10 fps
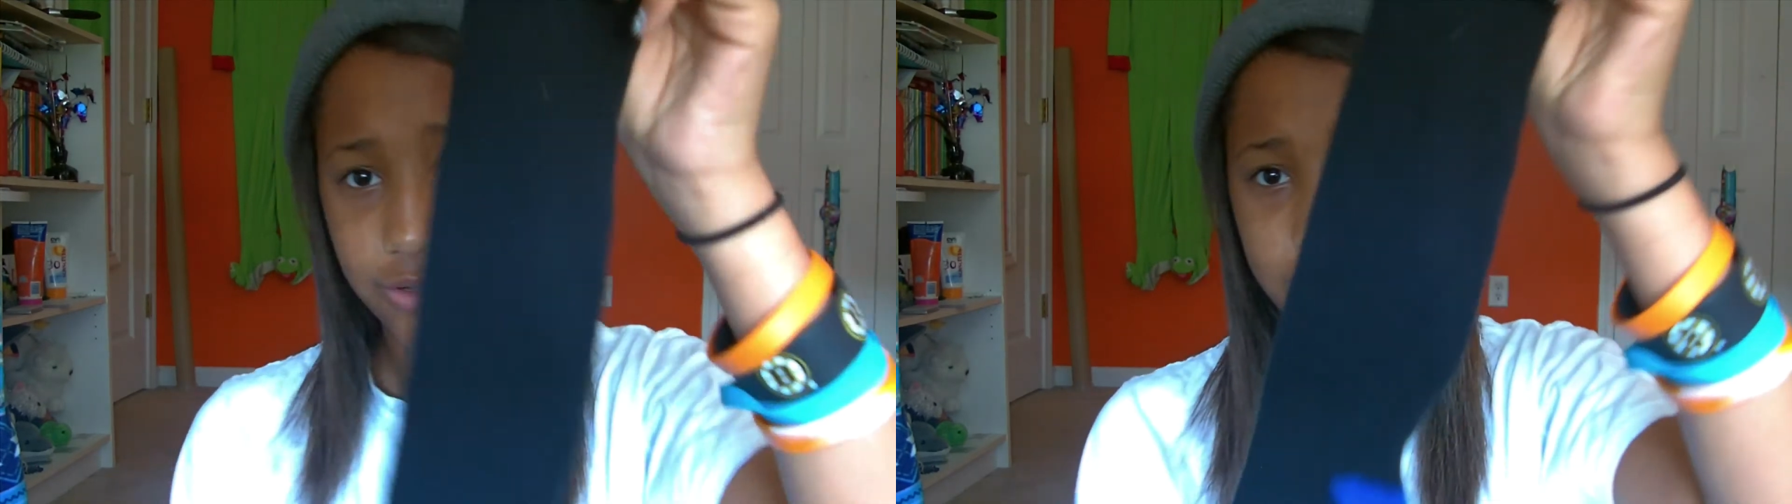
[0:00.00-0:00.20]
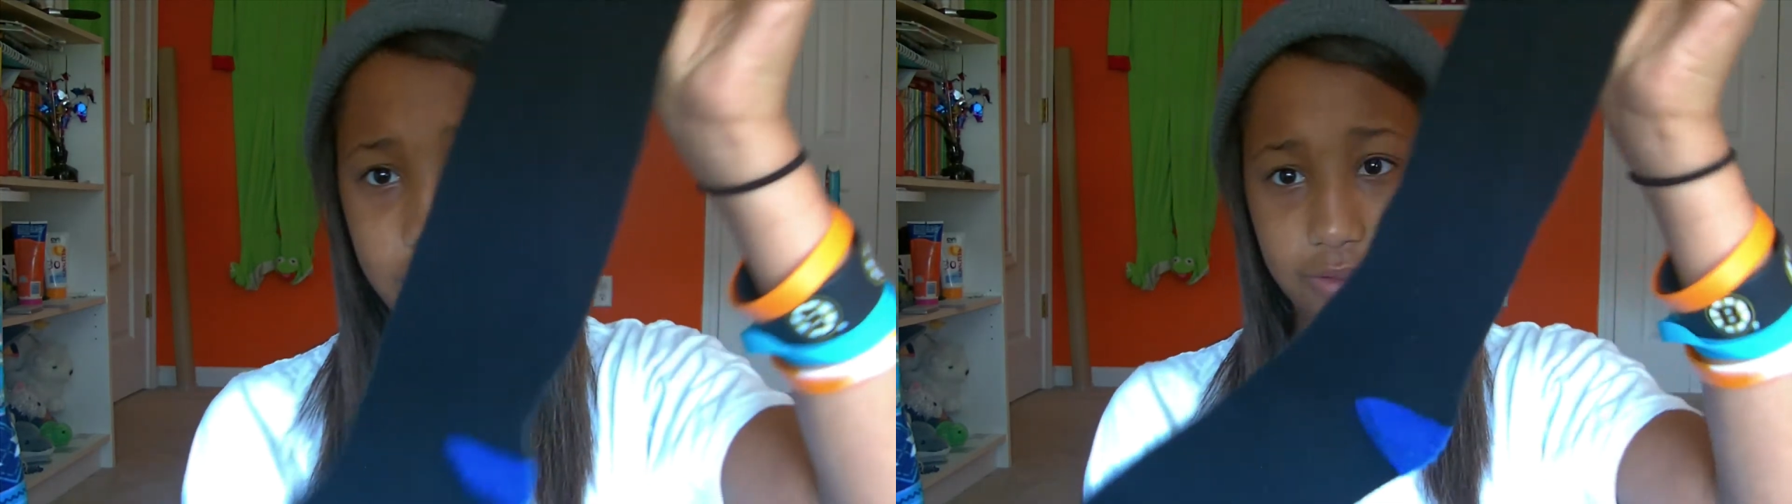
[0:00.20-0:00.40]

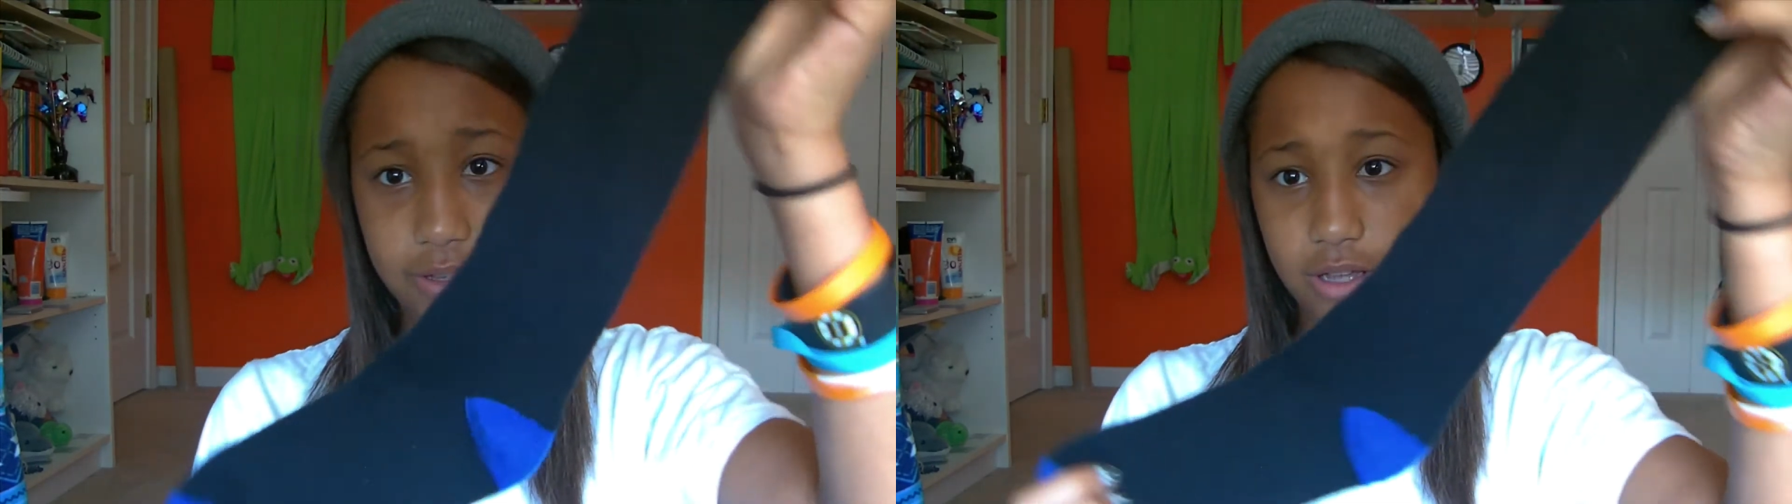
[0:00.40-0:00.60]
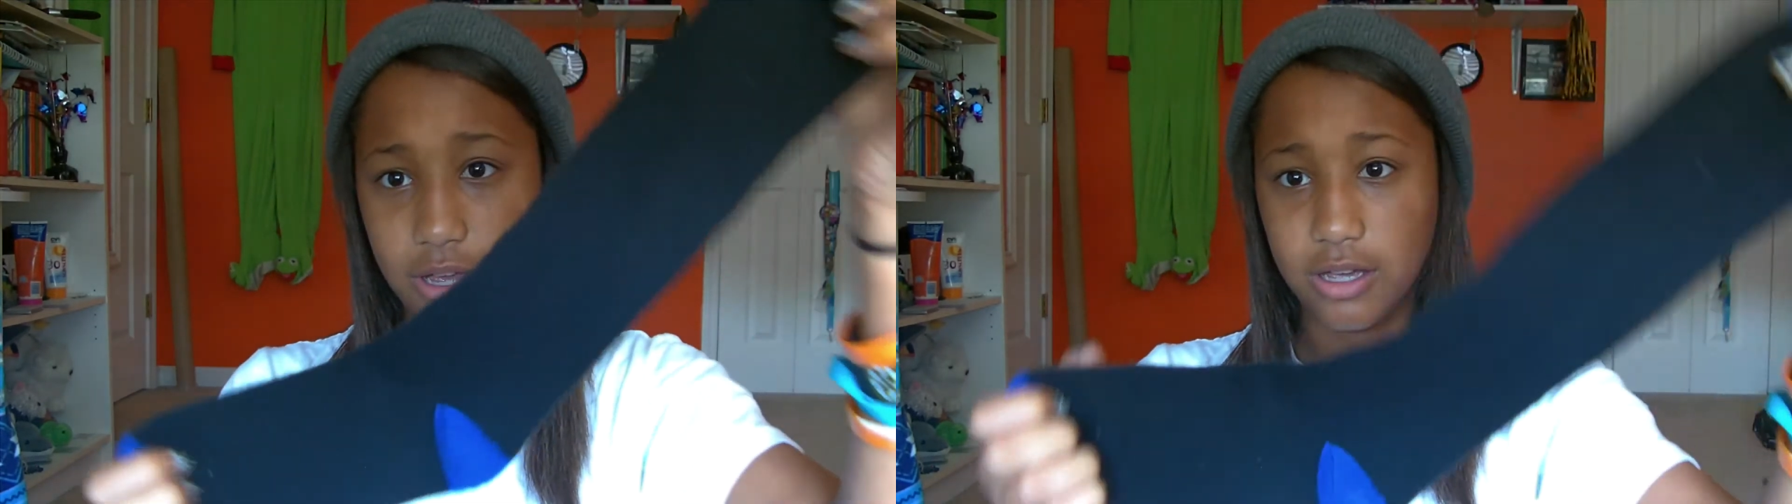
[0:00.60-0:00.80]
you just have the
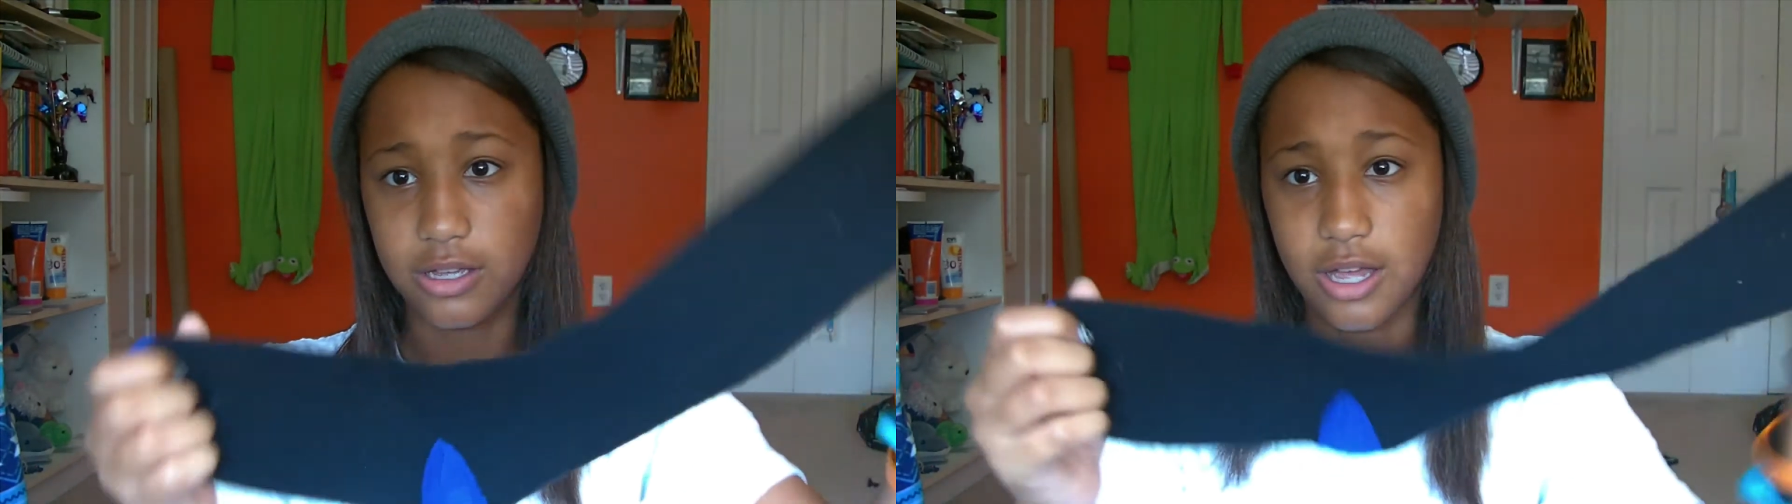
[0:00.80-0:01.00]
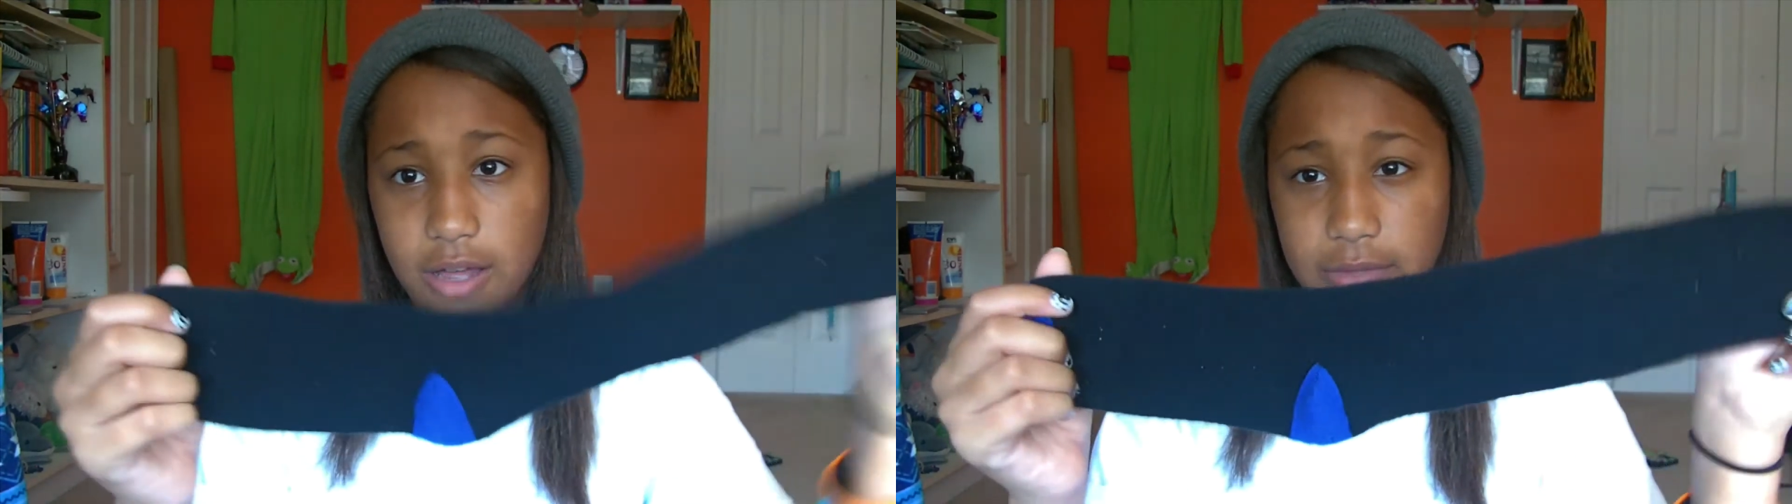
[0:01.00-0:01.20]
sock.
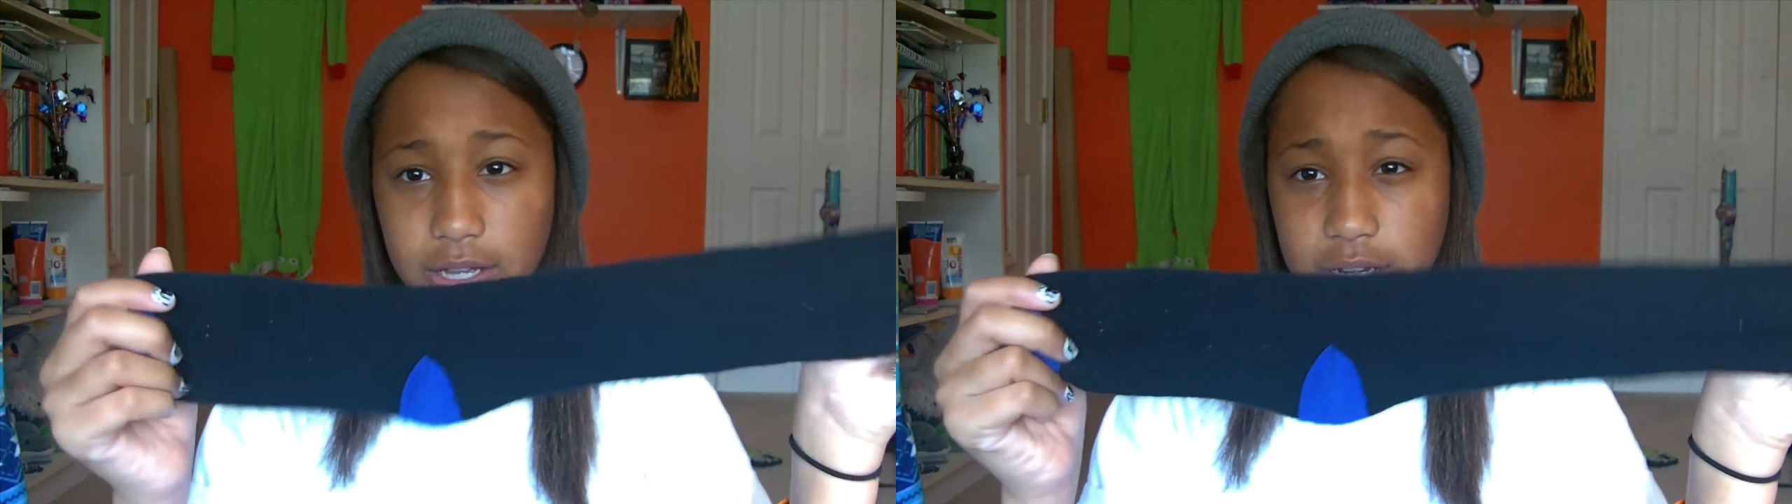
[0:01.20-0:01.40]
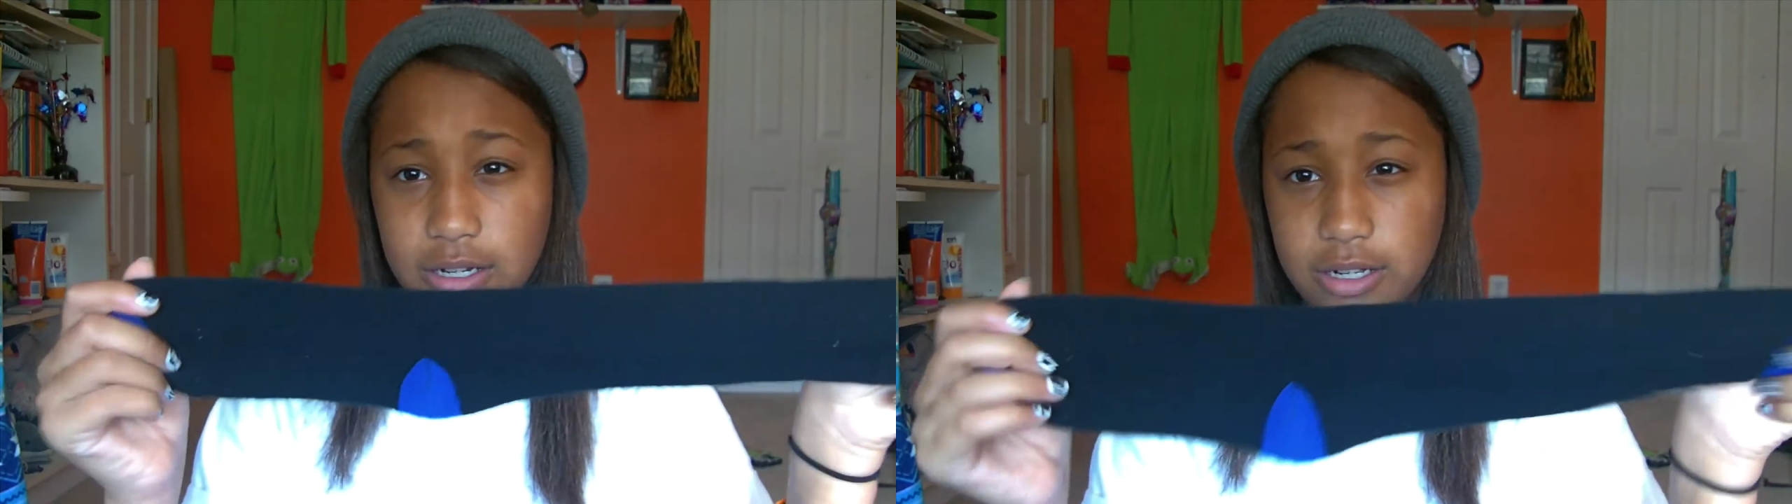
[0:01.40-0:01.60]
I'm
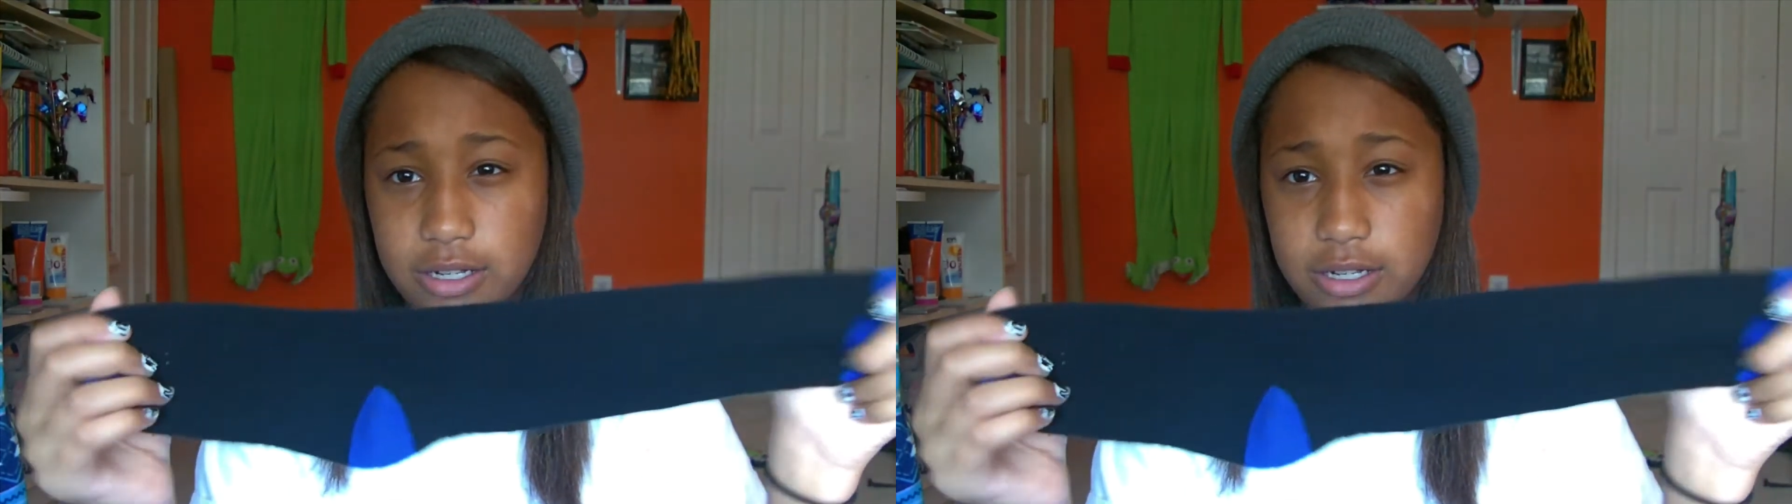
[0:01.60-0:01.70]
gonna